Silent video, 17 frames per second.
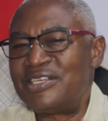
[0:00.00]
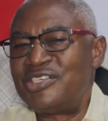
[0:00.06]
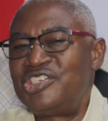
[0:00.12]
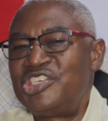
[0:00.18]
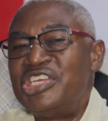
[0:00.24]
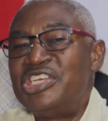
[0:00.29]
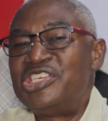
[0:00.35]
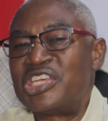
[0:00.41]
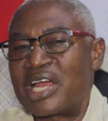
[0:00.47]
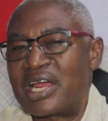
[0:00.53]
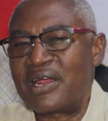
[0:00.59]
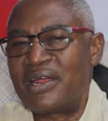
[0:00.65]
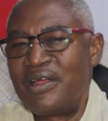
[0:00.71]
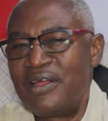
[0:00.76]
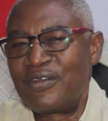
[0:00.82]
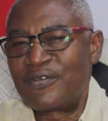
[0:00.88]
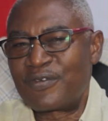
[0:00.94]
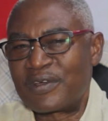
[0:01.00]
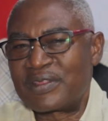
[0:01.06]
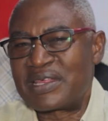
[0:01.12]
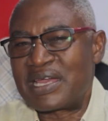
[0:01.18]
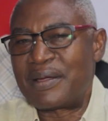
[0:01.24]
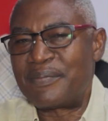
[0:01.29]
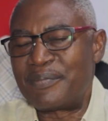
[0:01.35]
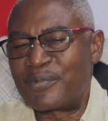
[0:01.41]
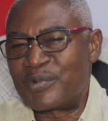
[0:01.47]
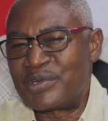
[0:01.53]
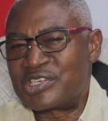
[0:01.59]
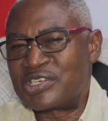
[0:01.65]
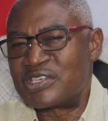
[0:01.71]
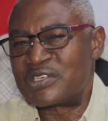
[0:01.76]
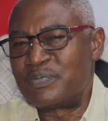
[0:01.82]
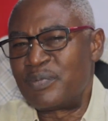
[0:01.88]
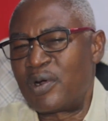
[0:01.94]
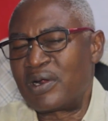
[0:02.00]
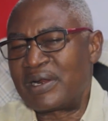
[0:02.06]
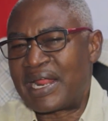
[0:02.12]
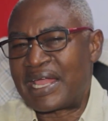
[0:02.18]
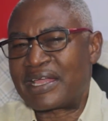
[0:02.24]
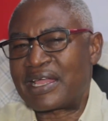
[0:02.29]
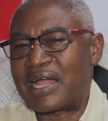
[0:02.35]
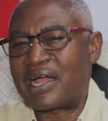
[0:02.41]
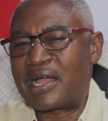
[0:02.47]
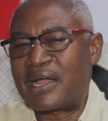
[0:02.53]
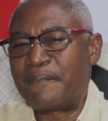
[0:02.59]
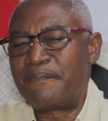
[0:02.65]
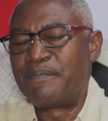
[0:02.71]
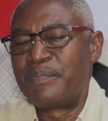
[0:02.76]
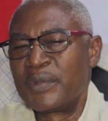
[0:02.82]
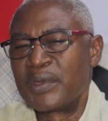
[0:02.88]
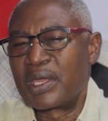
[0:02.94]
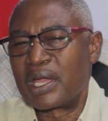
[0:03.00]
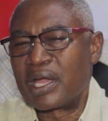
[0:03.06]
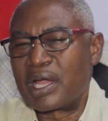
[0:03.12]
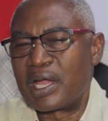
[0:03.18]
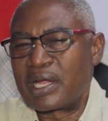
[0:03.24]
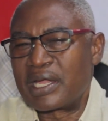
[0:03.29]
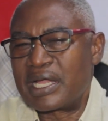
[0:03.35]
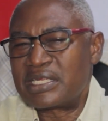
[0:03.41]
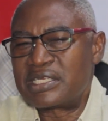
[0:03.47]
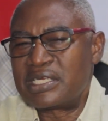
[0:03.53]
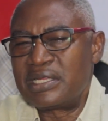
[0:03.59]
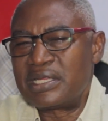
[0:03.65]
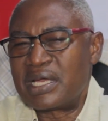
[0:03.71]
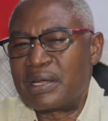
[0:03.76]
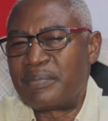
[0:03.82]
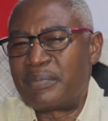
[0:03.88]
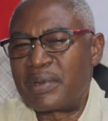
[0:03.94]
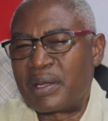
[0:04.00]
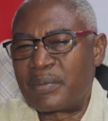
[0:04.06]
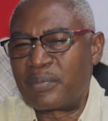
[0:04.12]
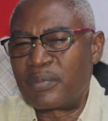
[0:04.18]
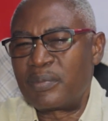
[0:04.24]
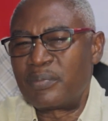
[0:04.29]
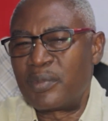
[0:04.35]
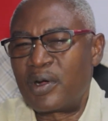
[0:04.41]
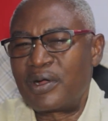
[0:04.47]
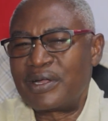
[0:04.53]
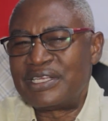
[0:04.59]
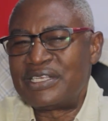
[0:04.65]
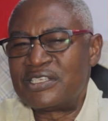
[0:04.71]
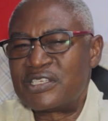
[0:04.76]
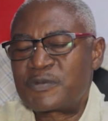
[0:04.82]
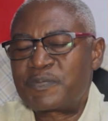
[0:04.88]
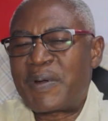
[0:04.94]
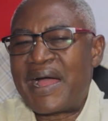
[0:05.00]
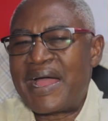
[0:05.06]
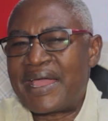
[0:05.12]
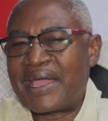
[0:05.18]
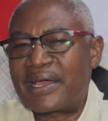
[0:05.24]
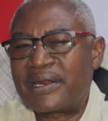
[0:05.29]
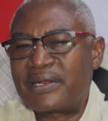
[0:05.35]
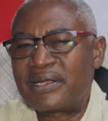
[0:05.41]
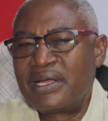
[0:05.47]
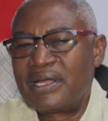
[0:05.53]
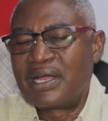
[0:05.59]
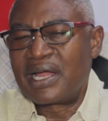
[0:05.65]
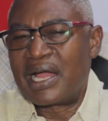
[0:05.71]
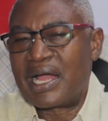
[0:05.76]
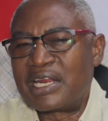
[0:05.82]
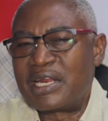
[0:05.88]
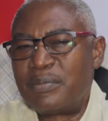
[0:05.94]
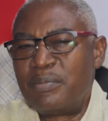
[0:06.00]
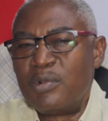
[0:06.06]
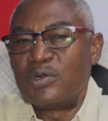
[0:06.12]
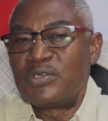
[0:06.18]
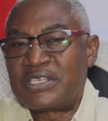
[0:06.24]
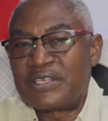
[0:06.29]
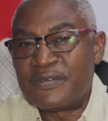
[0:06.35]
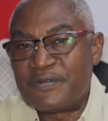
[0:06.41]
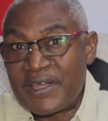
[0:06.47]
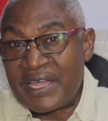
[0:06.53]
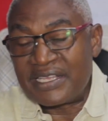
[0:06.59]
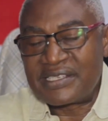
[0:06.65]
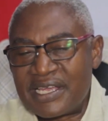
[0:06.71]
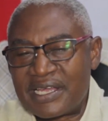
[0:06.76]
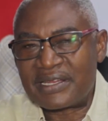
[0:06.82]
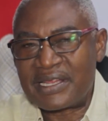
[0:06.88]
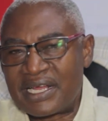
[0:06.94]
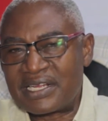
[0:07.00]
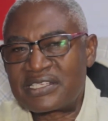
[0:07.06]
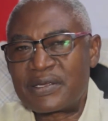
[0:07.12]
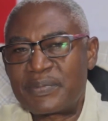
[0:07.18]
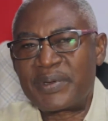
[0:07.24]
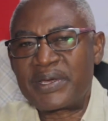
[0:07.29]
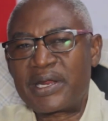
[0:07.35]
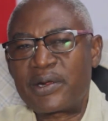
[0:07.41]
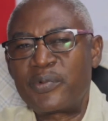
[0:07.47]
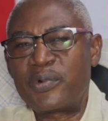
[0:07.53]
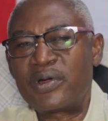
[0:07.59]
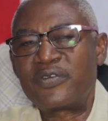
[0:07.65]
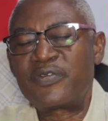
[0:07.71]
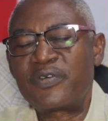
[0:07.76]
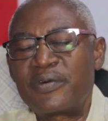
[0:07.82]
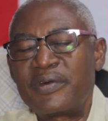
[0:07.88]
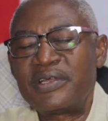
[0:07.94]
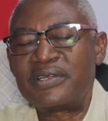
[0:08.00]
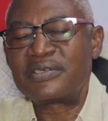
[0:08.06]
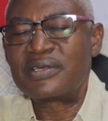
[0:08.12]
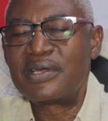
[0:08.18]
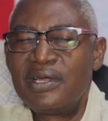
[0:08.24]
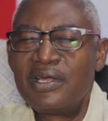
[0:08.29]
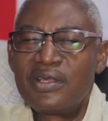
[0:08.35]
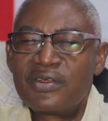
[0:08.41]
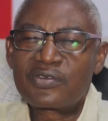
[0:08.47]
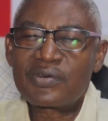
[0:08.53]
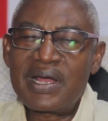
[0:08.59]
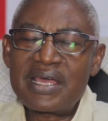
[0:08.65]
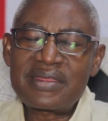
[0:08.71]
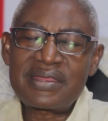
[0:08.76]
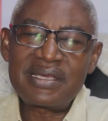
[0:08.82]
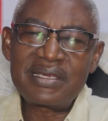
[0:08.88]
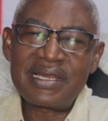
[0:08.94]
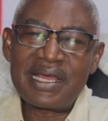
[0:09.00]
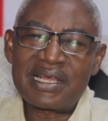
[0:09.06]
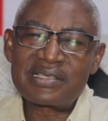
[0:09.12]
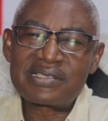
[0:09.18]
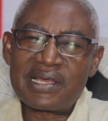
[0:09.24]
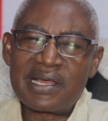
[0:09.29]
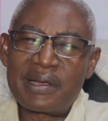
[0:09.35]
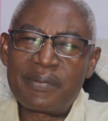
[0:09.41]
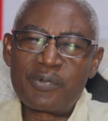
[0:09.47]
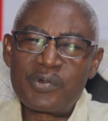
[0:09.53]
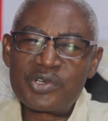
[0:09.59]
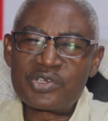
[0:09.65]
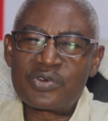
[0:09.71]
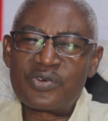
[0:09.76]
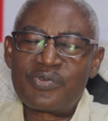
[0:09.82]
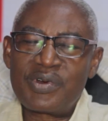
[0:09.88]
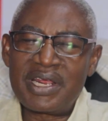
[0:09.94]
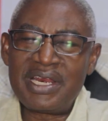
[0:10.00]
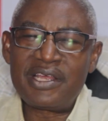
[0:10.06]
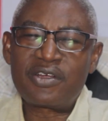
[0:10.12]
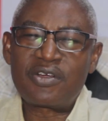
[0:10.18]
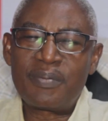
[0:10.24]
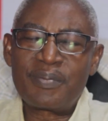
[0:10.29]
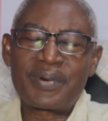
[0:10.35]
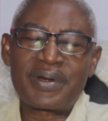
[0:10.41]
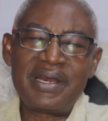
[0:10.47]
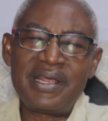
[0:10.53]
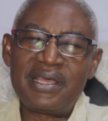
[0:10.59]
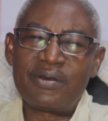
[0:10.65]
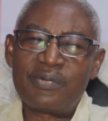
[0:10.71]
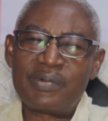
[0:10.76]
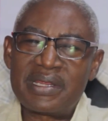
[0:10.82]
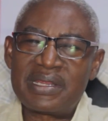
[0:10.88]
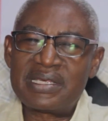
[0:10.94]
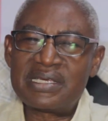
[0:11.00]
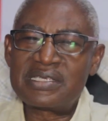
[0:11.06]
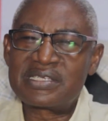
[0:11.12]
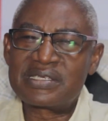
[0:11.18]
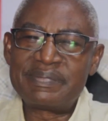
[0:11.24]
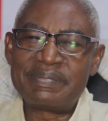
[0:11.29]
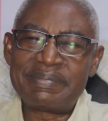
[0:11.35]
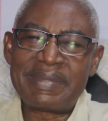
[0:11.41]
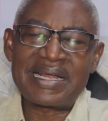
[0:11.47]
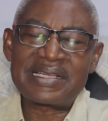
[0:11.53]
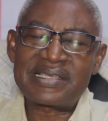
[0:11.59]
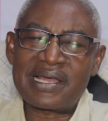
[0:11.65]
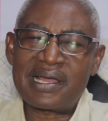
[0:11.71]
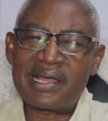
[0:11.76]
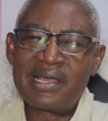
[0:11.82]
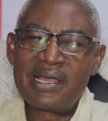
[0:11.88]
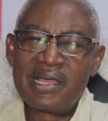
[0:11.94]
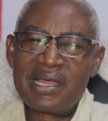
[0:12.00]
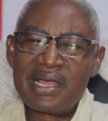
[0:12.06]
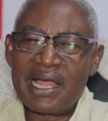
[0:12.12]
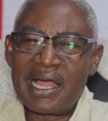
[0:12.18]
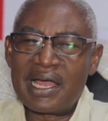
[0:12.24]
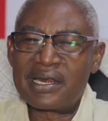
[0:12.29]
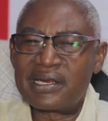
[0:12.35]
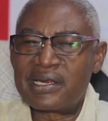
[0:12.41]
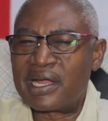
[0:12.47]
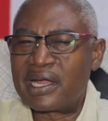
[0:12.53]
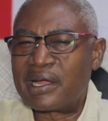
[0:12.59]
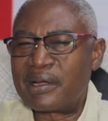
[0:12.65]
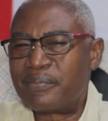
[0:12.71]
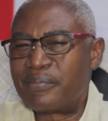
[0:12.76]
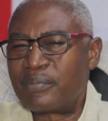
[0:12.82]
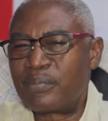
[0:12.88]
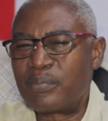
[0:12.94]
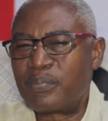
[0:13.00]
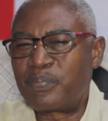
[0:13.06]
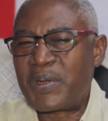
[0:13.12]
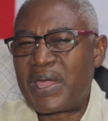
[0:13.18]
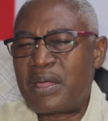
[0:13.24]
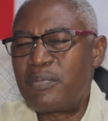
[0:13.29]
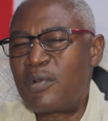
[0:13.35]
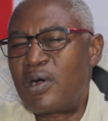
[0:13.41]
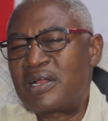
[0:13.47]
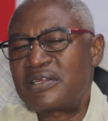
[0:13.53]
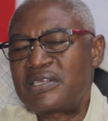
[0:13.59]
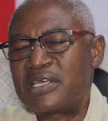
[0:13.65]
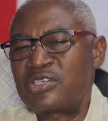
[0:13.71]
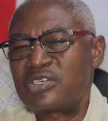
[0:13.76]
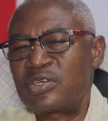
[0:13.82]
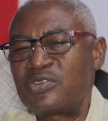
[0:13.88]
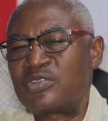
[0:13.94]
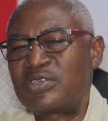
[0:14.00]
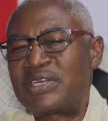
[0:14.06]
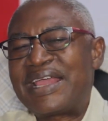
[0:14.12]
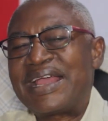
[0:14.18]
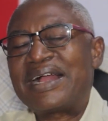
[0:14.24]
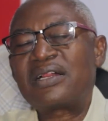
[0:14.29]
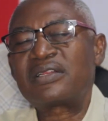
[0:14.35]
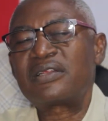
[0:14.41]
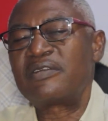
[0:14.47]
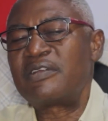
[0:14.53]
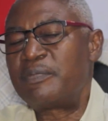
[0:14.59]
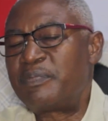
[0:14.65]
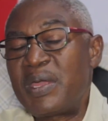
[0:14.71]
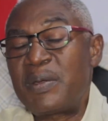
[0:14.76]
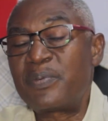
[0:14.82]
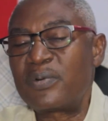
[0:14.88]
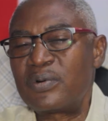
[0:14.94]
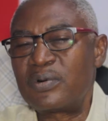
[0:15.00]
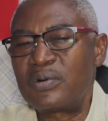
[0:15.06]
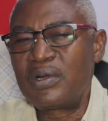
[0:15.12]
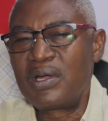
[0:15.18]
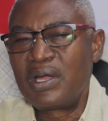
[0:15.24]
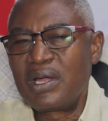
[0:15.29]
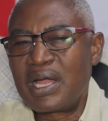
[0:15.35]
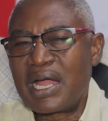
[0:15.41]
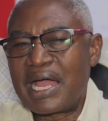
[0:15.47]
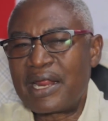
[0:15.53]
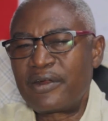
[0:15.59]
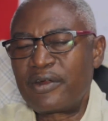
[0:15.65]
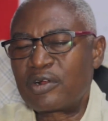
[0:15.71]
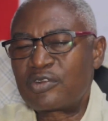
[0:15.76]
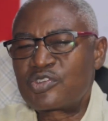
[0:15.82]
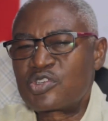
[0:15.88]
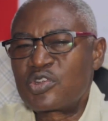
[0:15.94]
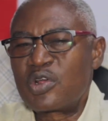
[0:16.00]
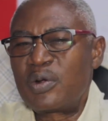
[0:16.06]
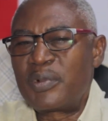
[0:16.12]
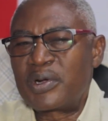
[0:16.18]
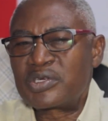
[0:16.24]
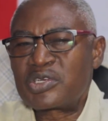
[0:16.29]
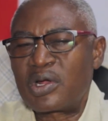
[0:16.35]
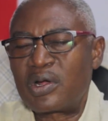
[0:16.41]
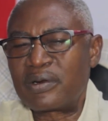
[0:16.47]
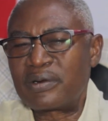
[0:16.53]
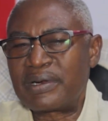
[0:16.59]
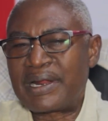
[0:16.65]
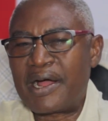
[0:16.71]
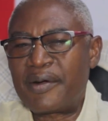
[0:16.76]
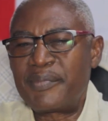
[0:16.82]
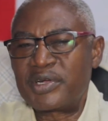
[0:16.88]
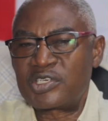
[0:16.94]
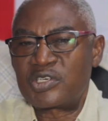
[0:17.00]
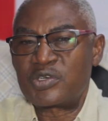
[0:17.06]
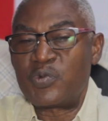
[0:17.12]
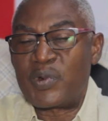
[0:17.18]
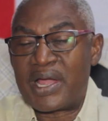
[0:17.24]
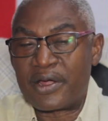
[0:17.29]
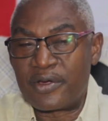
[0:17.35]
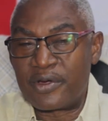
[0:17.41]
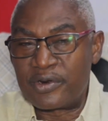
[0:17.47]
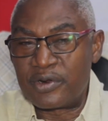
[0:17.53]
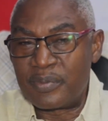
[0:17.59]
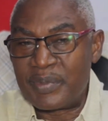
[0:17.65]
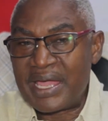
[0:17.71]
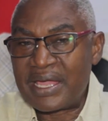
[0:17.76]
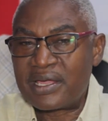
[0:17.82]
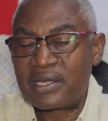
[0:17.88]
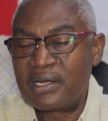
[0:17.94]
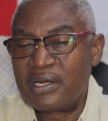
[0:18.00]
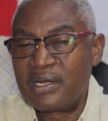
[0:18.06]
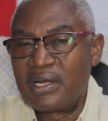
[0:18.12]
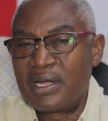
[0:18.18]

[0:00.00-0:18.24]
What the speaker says: ginger for them, which is more like getting them more inspired and motivated. That's a better word for it. So I think that we should really come clean with this matter and pay more attention to the health of the people and not so much on how much we're going to make.